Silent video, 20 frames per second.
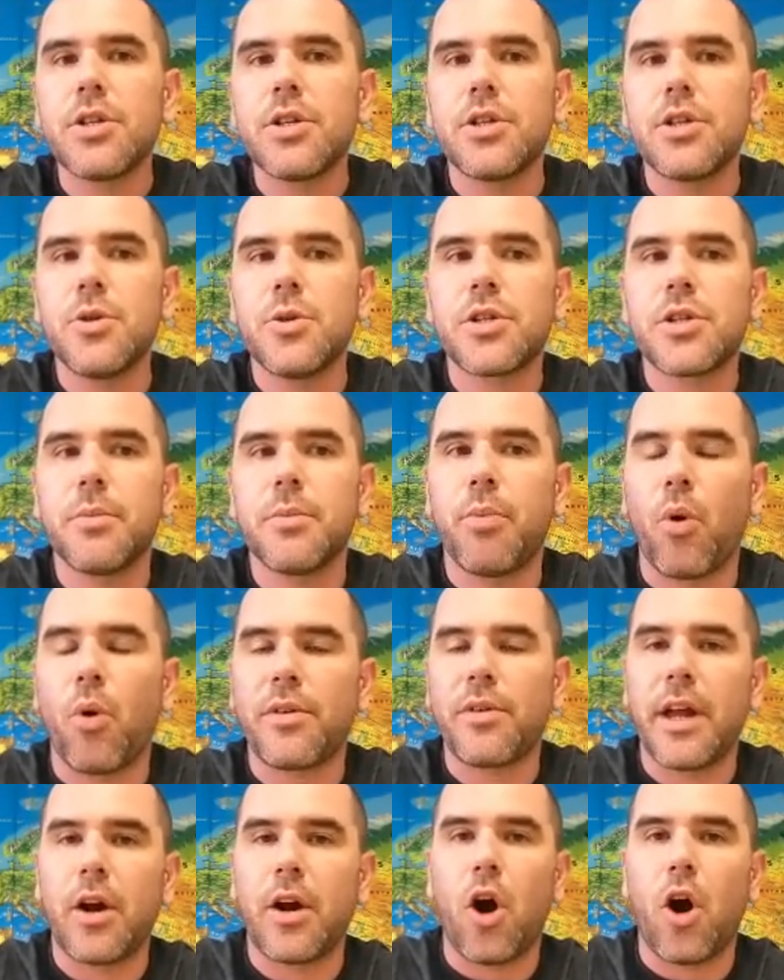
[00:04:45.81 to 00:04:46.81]
to
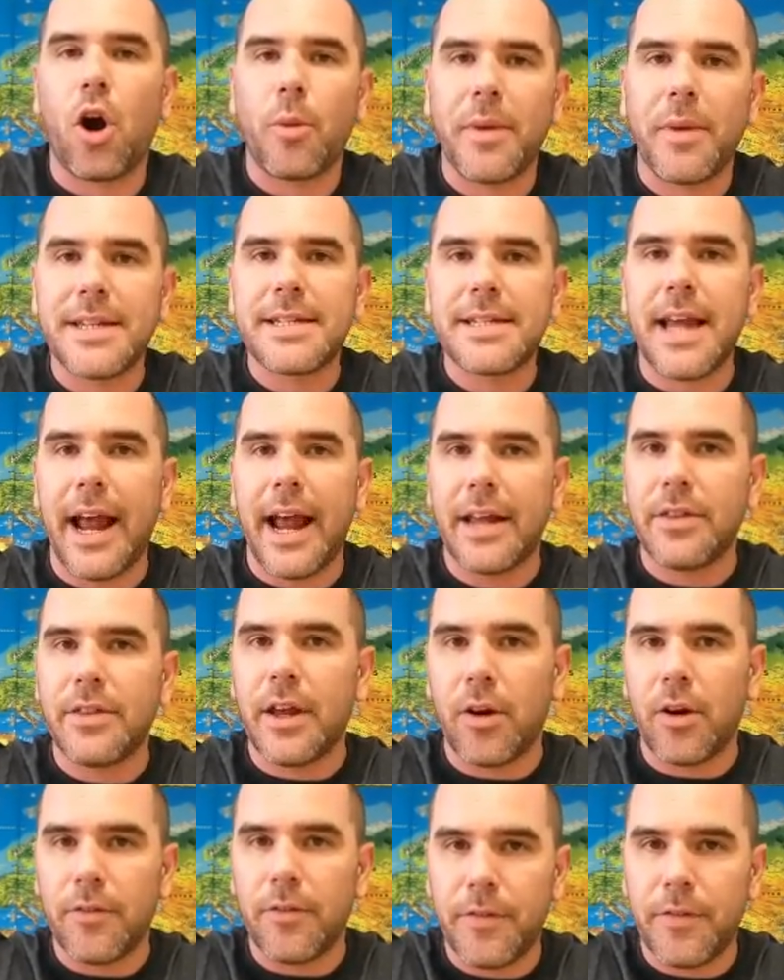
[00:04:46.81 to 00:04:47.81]
support their armies and
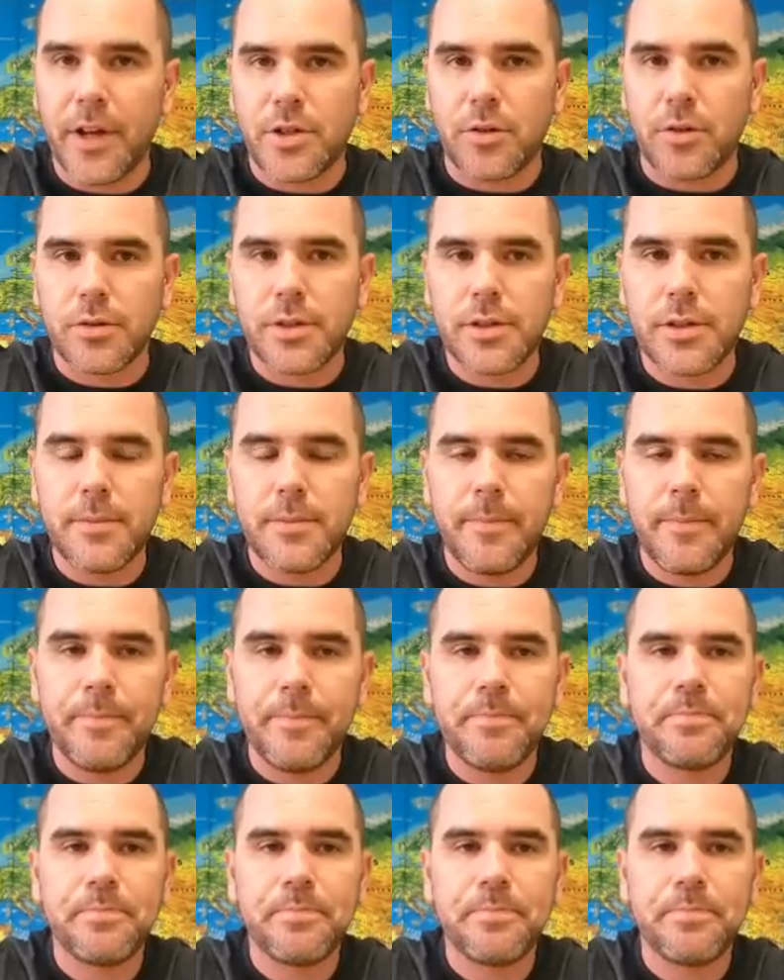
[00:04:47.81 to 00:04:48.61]
their officials.